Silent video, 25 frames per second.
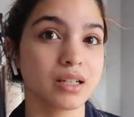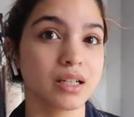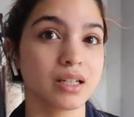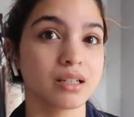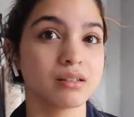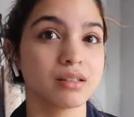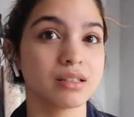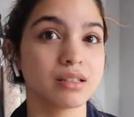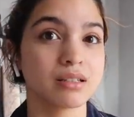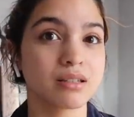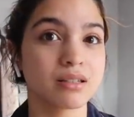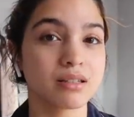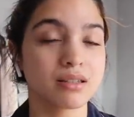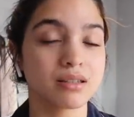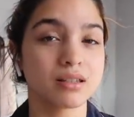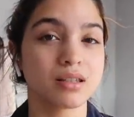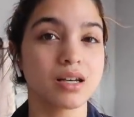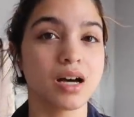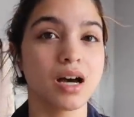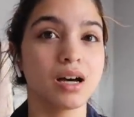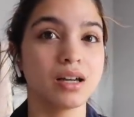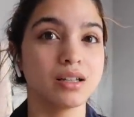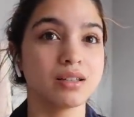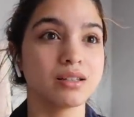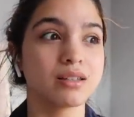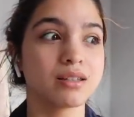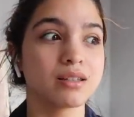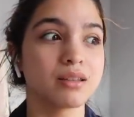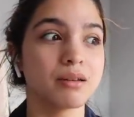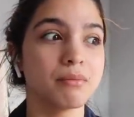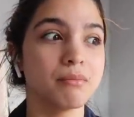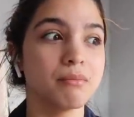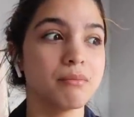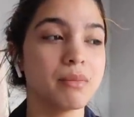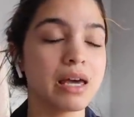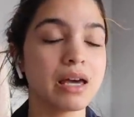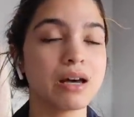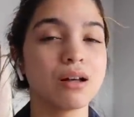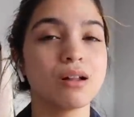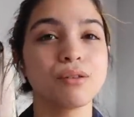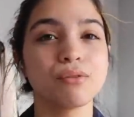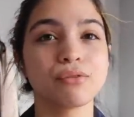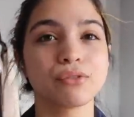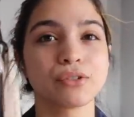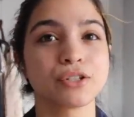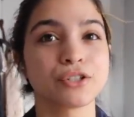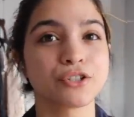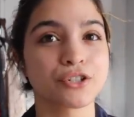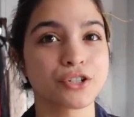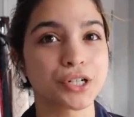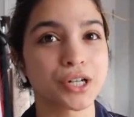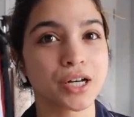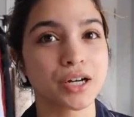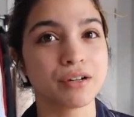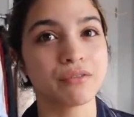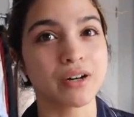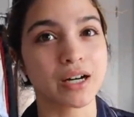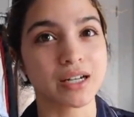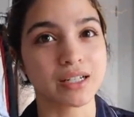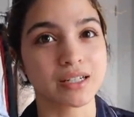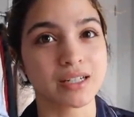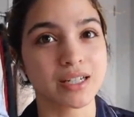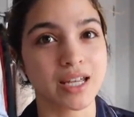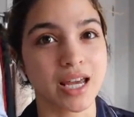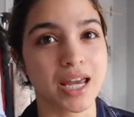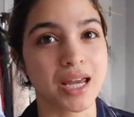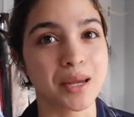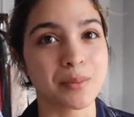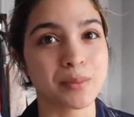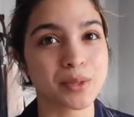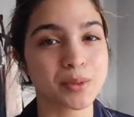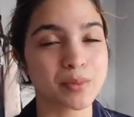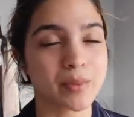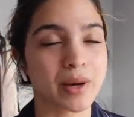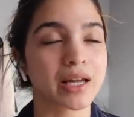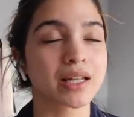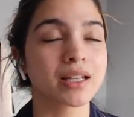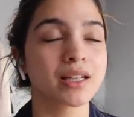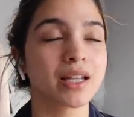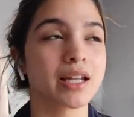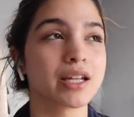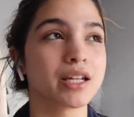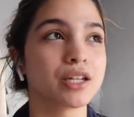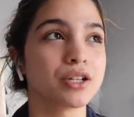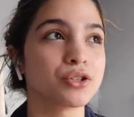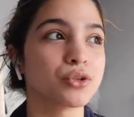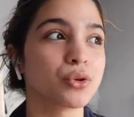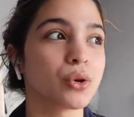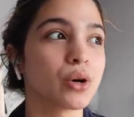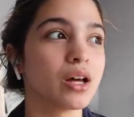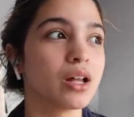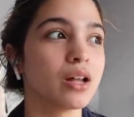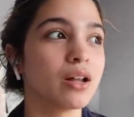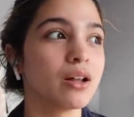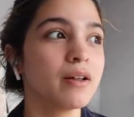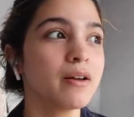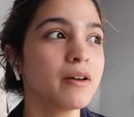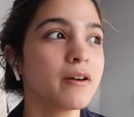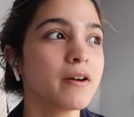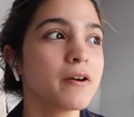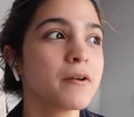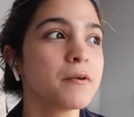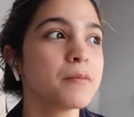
And it's the male version of Untamed by Glennon Doyle.